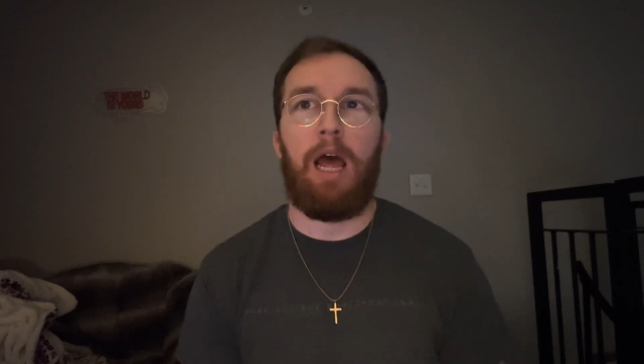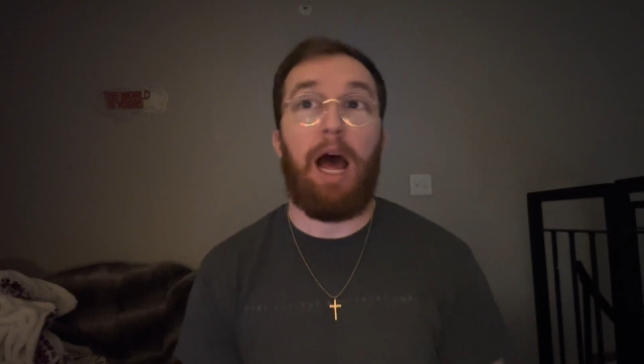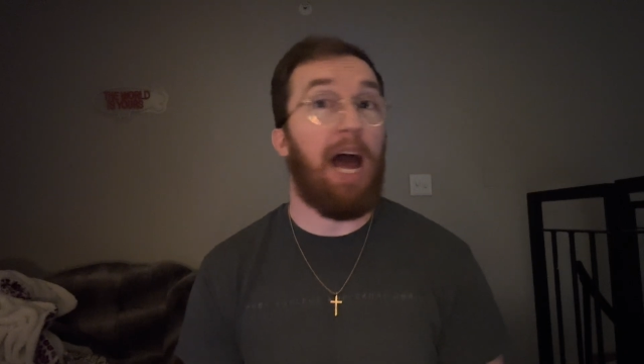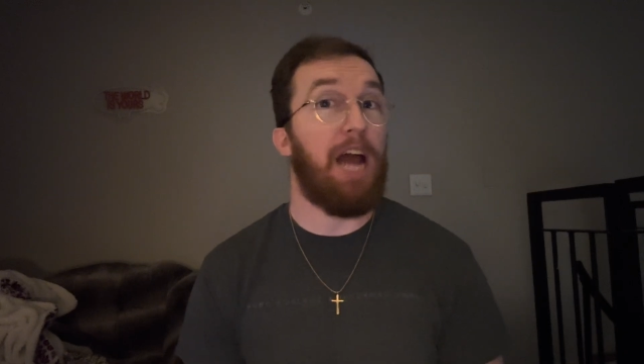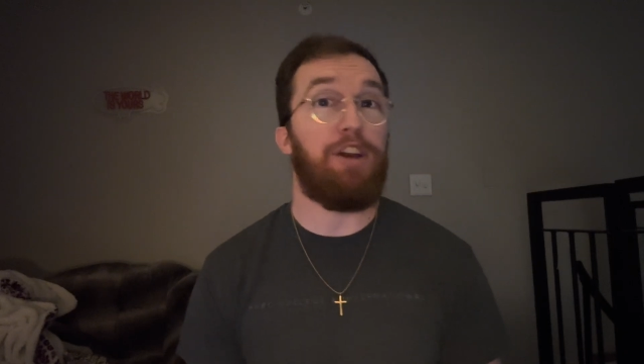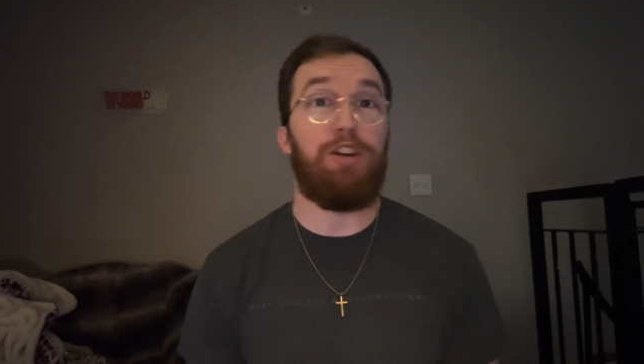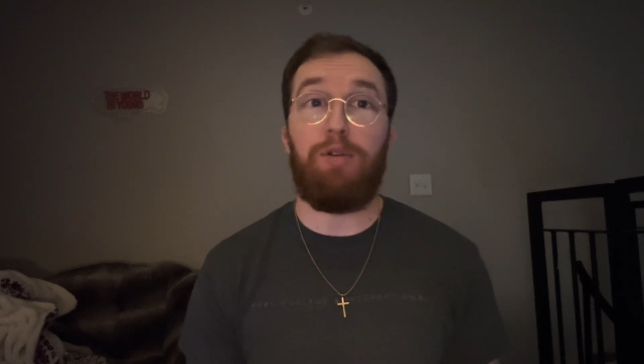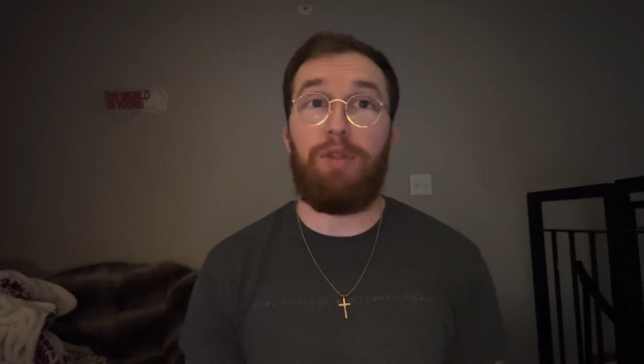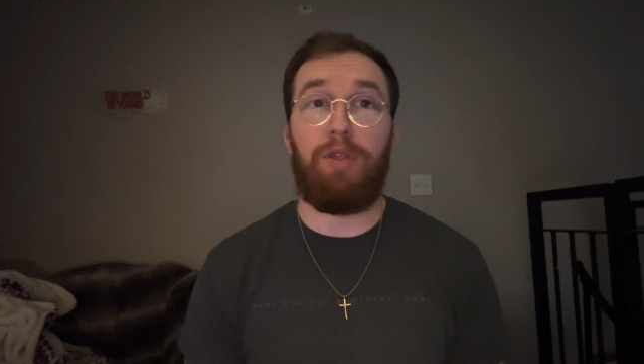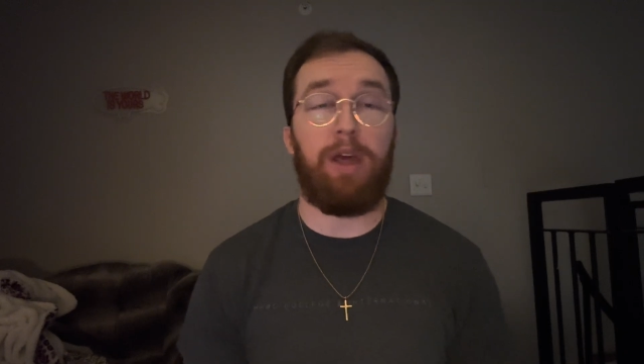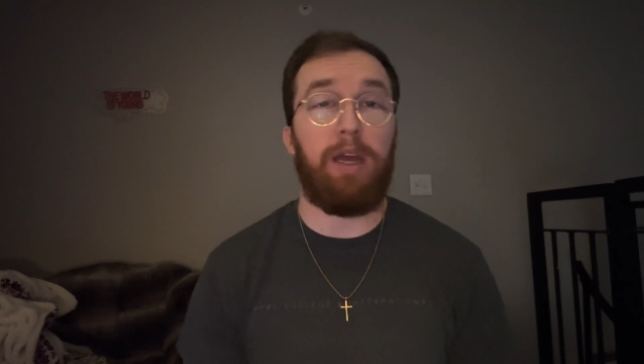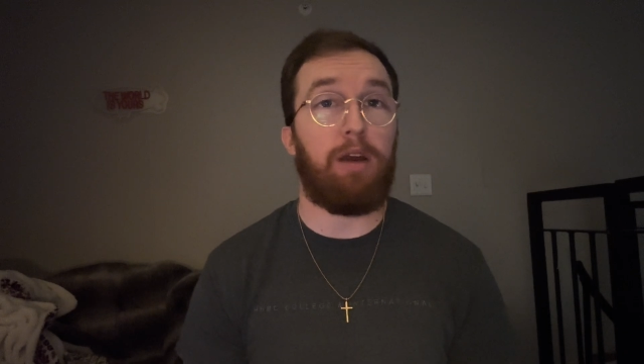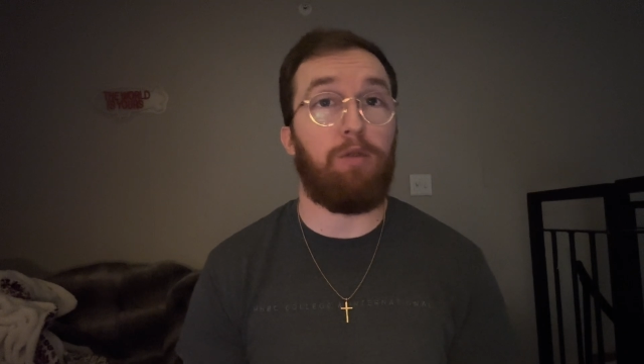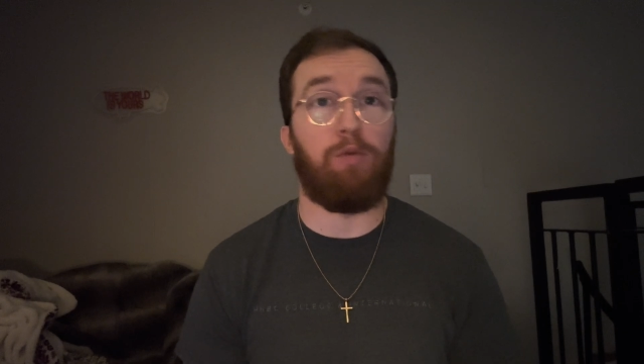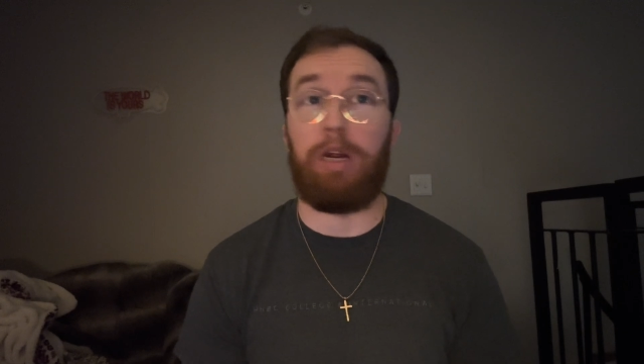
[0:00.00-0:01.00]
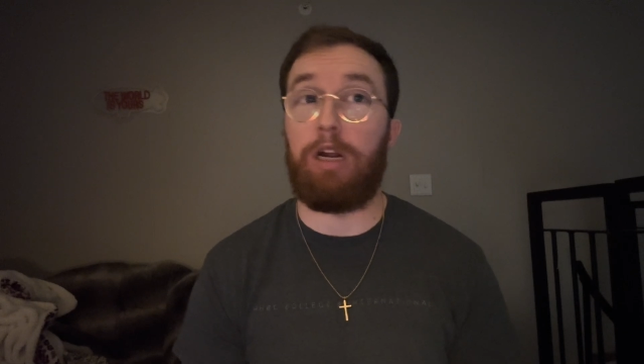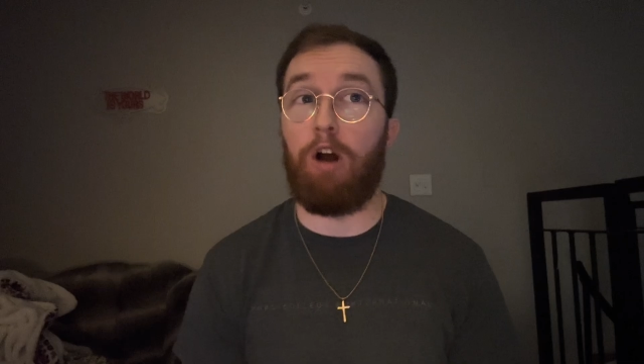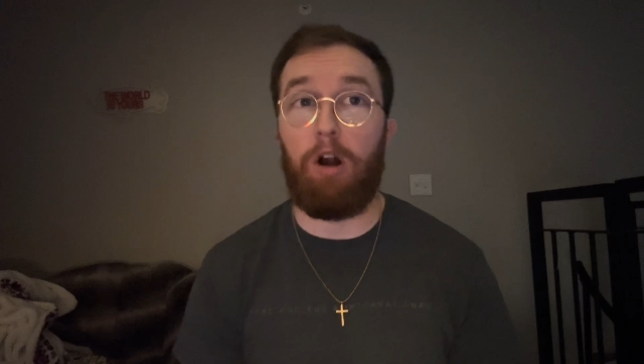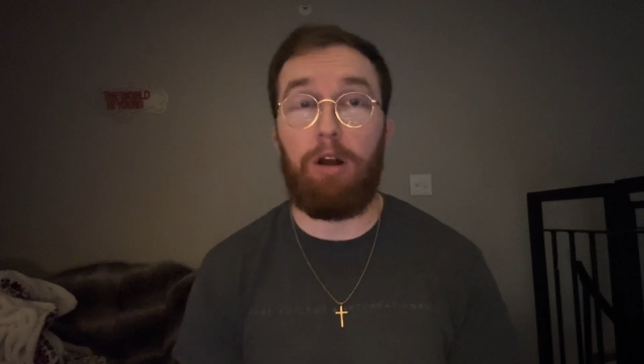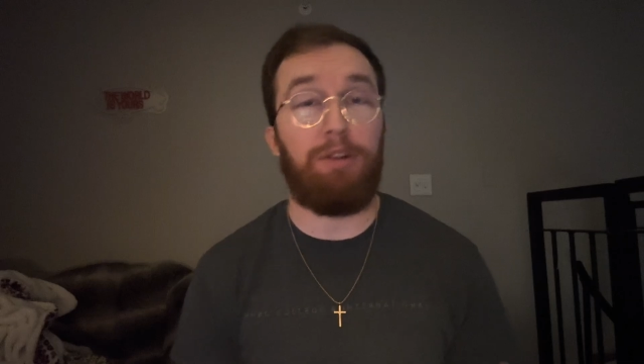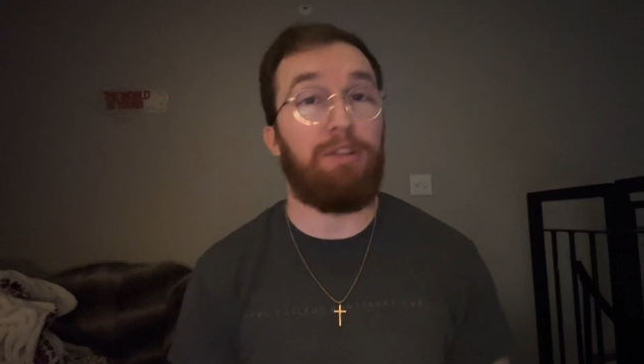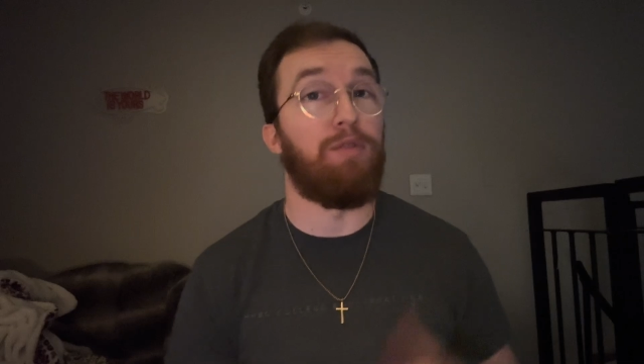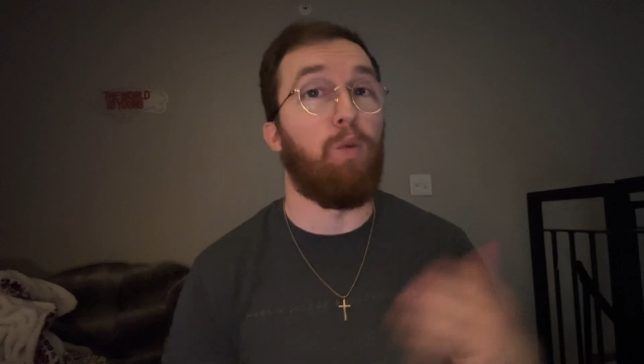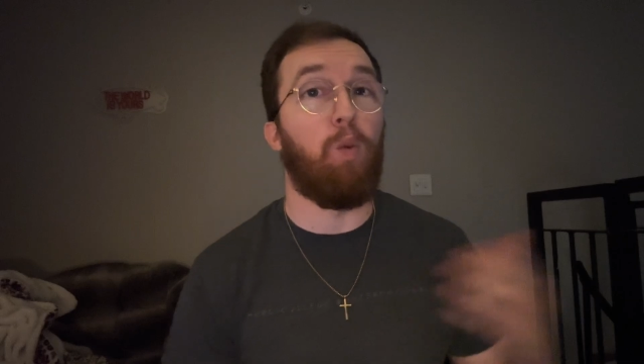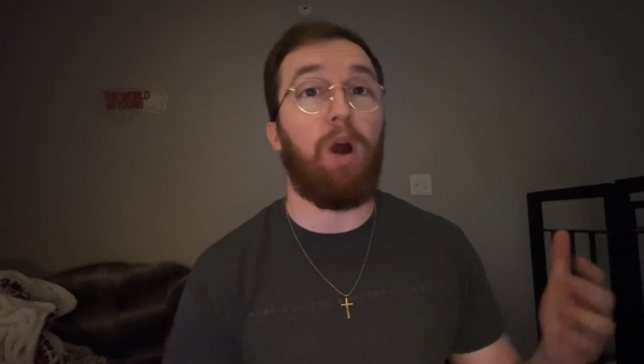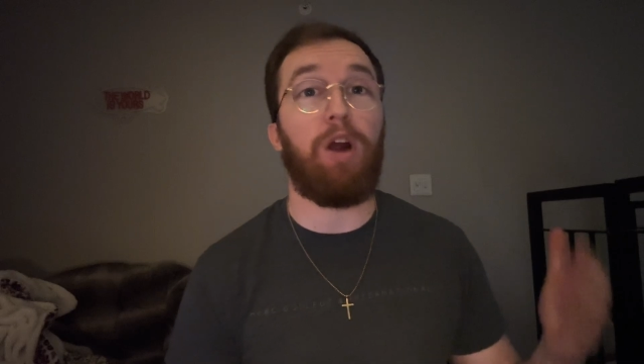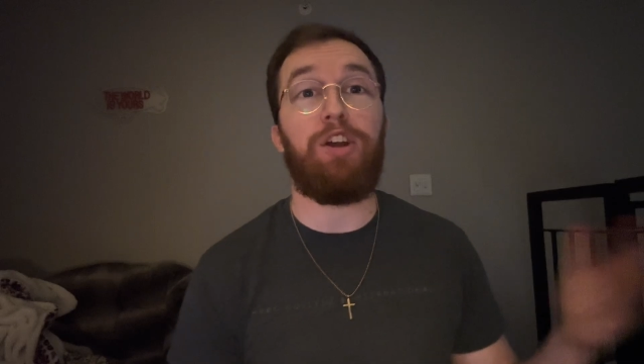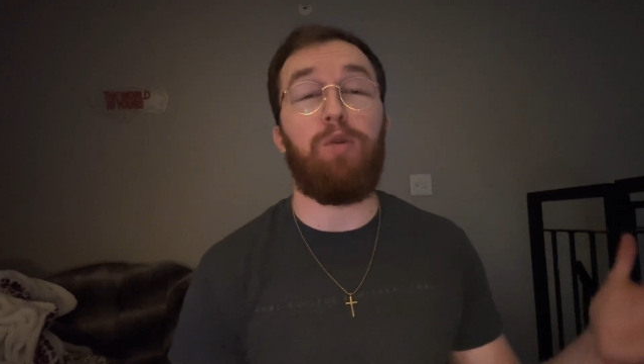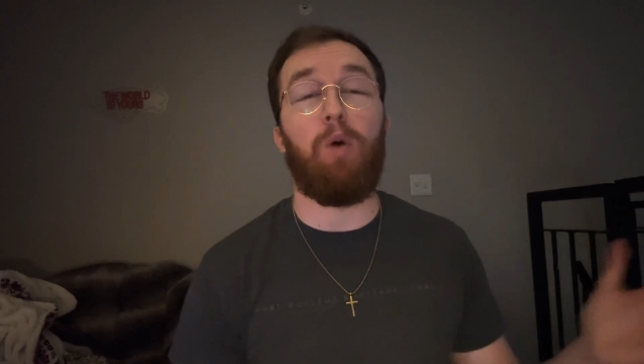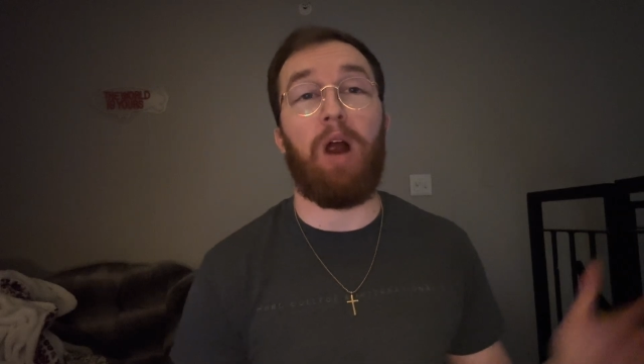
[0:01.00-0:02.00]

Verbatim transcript: I do think regardless of where you